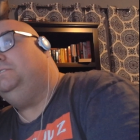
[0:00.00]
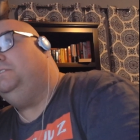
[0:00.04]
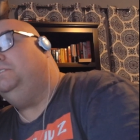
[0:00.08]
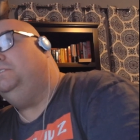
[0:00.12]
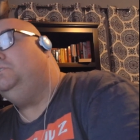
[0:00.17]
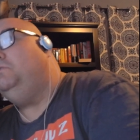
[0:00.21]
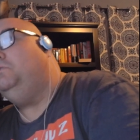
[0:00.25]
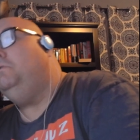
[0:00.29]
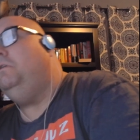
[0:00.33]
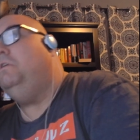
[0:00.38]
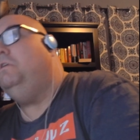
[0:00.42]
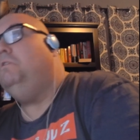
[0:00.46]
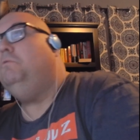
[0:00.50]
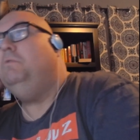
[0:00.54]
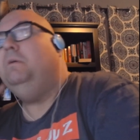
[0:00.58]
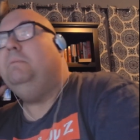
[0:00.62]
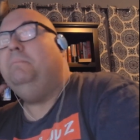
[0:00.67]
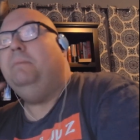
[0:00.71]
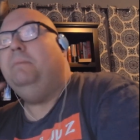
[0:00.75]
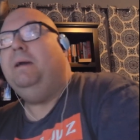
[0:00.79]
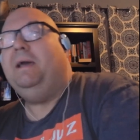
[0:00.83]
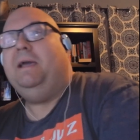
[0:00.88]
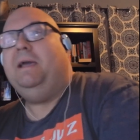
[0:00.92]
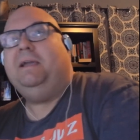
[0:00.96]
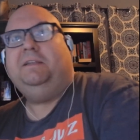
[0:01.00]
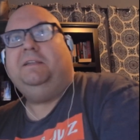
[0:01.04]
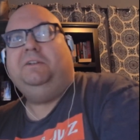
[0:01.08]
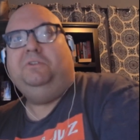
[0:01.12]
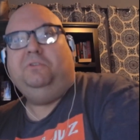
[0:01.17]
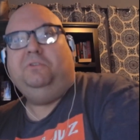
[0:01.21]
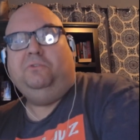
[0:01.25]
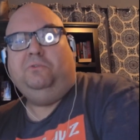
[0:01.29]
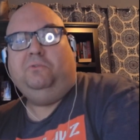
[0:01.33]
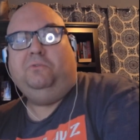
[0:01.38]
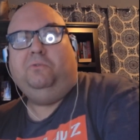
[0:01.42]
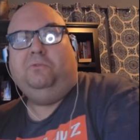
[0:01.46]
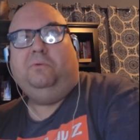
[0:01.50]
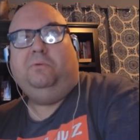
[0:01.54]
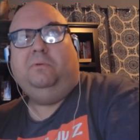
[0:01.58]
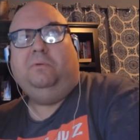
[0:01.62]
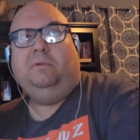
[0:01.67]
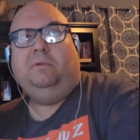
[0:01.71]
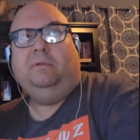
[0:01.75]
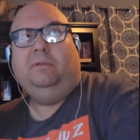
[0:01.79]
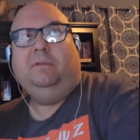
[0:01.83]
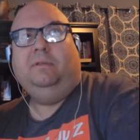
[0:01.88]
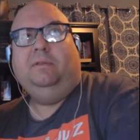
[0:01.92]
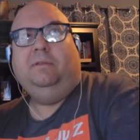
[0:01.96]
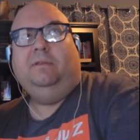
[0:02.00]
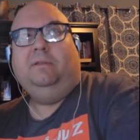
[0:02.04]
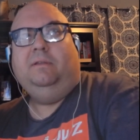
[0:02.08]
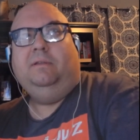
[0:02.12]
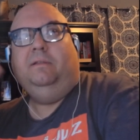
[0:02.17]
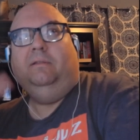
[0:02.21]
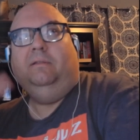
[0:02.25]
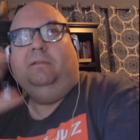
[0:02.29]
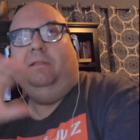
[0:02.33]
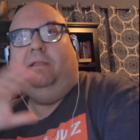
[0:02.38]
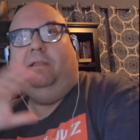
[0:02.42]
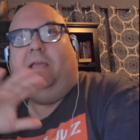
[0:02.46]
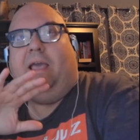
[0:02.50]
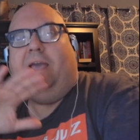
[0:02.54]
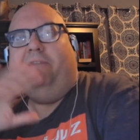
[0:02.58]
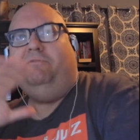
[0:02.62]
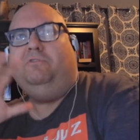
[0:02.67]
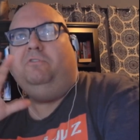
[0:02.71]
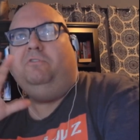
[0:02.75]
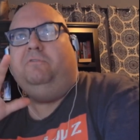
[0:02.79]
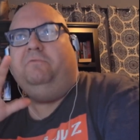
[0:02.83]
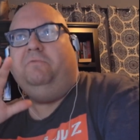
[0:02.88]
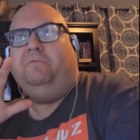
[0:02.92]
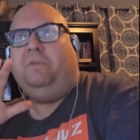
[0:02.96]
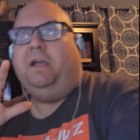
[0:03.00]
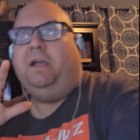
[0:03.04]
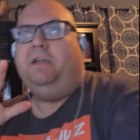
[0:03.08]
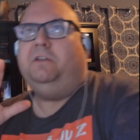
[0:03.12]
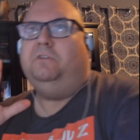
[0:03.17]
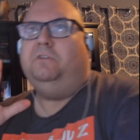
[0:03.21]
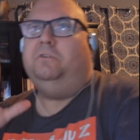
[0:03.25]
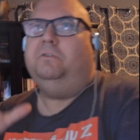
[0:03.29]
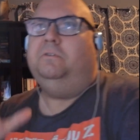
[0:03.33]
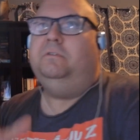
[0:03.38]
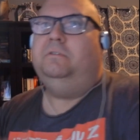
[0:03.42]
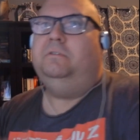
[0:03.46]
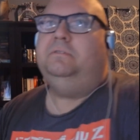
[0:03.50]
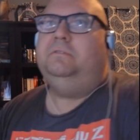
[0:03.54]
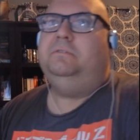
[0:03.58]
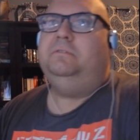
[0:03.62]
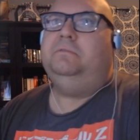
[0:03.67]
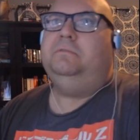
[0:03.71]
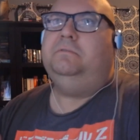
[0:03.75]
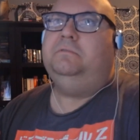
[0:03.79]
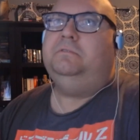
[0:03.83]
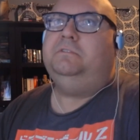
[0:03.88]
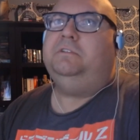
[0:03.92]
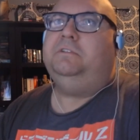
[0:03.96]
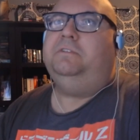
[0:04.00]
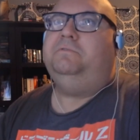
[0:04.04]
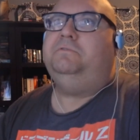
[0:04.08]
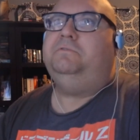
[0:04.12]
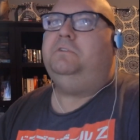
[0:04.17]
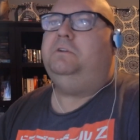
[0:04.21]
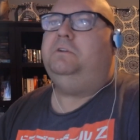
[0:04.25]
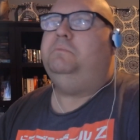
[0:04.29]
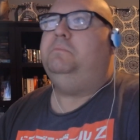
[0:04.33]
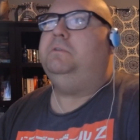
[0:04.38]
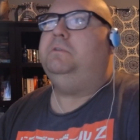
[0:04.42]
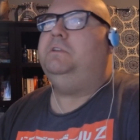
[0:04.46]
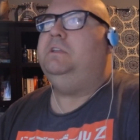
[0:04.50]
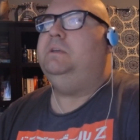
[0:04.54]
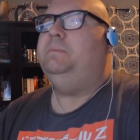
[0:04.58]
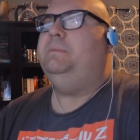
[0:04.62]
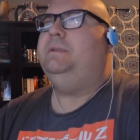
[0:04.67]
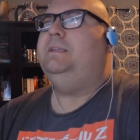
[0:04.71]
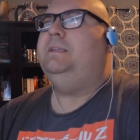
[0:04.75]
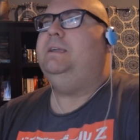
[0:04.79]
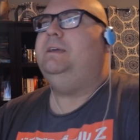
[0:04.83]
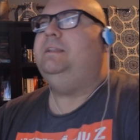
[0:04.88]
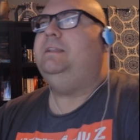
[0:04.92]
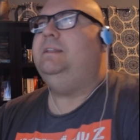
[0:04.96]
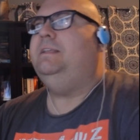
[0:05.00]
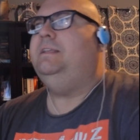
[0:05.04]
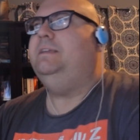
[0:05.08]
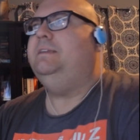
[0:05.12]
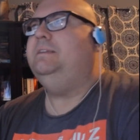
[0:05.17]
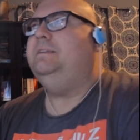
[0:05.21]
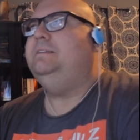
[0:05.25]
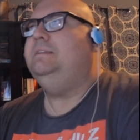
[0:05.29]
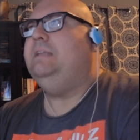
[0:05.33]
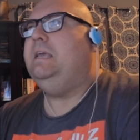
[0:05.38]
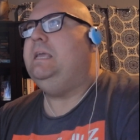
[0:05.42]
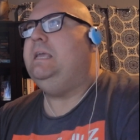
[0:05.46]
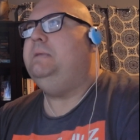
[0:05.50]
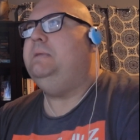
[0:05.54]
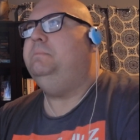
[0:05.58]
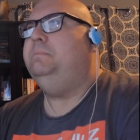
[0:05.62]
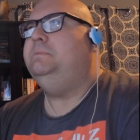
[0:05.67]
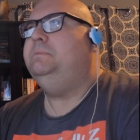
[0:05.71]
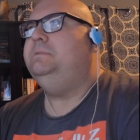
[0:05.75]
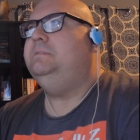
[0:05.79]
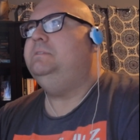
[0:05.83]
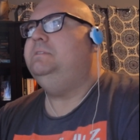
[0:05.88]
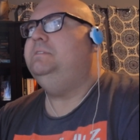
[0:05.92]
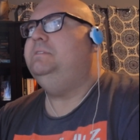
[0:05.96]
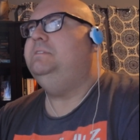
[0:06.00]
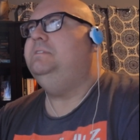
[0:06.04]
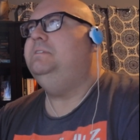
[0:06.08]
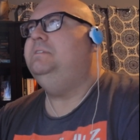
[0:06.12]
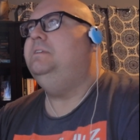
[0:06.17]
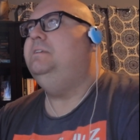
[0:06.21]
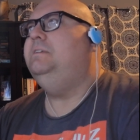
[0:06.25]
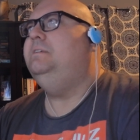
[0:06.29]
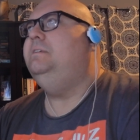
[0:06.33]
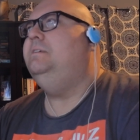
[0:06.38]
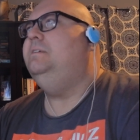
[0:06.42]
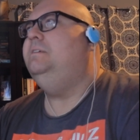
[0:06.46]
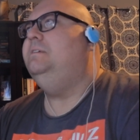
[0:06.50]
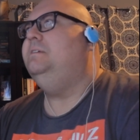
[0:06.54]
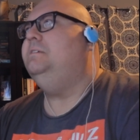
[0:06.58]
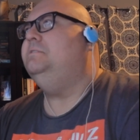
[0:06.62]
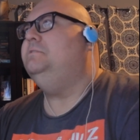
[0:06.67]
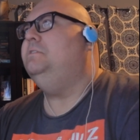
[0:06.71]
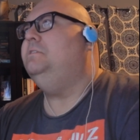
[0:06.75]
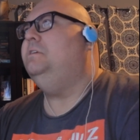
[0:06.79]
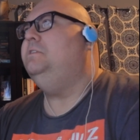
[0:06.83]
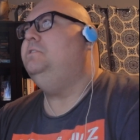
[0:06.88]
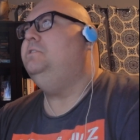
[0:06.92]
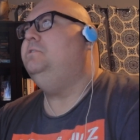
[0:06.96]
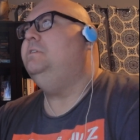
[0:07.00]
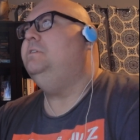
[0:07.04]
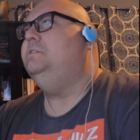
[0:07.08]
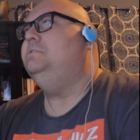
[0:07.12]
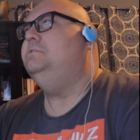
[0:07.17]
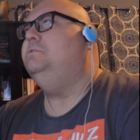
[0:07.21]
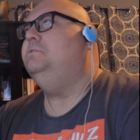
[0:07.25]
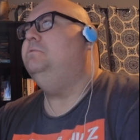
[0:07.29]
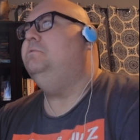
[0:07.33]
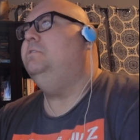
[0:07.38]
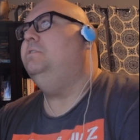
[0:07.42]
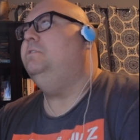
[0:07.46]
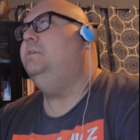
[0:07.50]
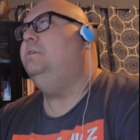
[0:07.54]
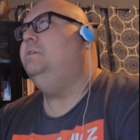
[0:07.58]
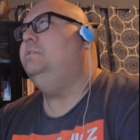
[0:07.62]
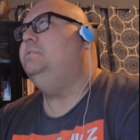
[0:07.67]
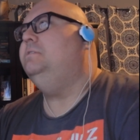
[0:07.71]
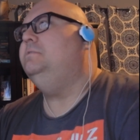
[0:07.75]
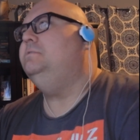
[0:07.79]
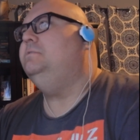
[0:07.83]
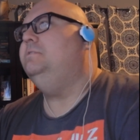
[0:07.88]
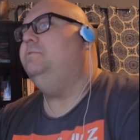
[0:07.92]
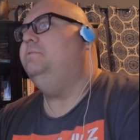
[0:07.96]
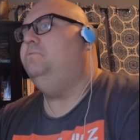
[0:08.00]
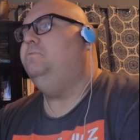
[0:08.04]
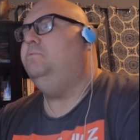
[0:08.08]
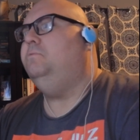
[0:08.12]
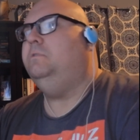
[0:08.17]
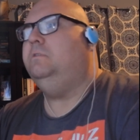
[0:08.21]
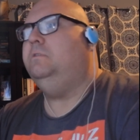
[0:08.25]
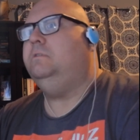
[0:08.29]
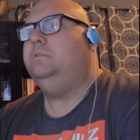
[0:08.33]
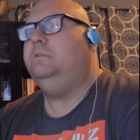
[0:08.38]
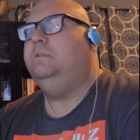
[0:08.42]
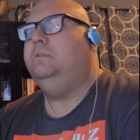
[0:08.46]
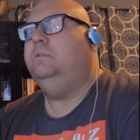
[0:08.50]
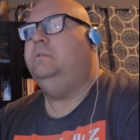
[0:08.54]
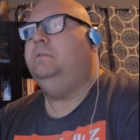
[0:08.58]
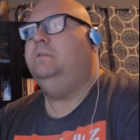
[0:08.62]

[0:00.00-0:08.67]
let's go all the way back to after vinyl, stuff started becoming kind of like tapes. Because a lot of you guys don't know how this stuff worked.